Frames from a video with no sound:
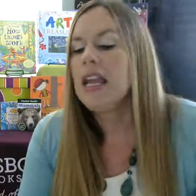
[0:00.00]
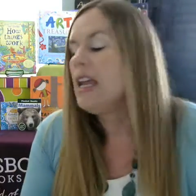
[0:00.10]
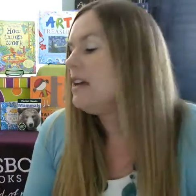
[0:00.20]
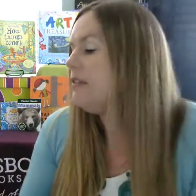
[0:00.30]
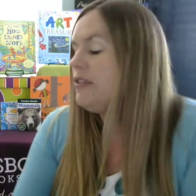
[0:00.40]

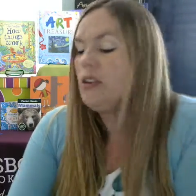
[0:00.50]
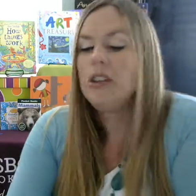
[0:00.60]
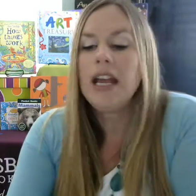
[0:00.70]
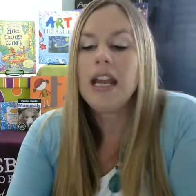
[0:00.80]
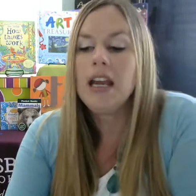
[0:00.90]
If
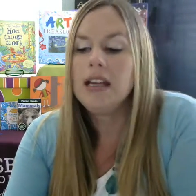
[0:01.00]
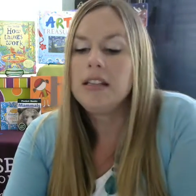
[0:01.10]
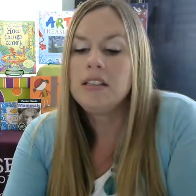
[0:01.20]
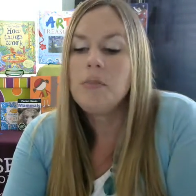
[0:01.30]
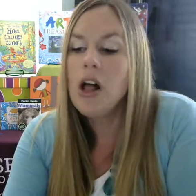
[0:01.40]
you'd like a
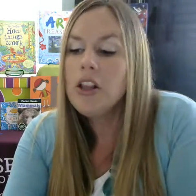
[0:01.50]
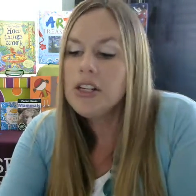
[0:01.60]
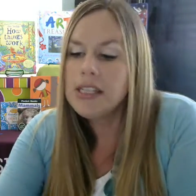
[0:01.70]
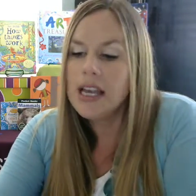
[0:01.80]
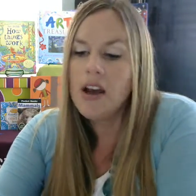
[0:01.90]
smaller
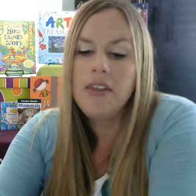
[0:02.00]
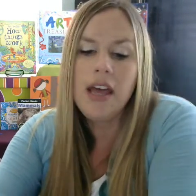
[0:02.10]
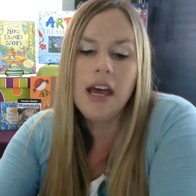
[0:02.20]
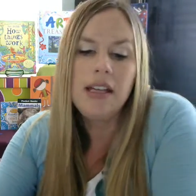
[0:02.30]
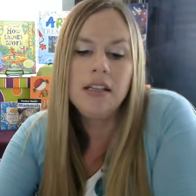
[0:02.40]
set on
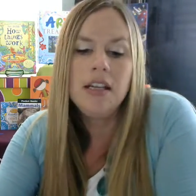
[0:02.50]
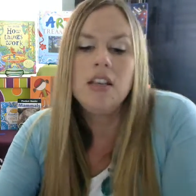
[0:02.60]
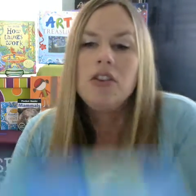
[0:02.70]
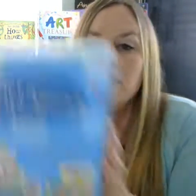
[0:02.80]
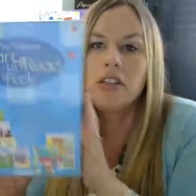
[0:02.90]
that,
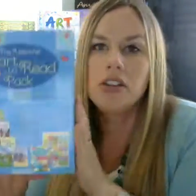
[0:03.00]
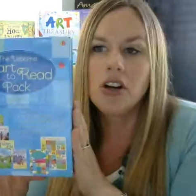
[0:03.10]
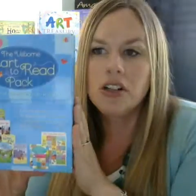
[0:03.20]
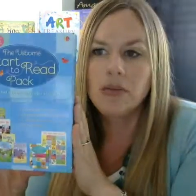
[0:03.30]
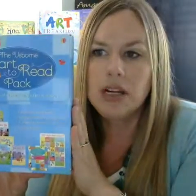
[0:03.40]
there's the
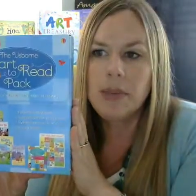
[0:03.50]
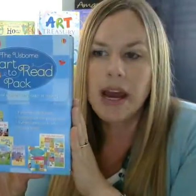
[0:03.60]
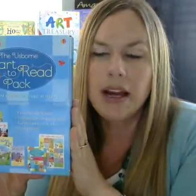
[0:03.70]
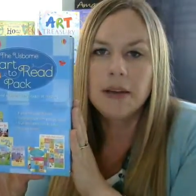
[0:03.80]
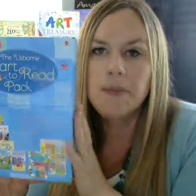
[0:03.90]
Start to Read
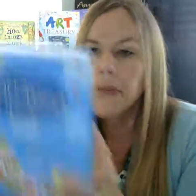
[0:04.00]
pack.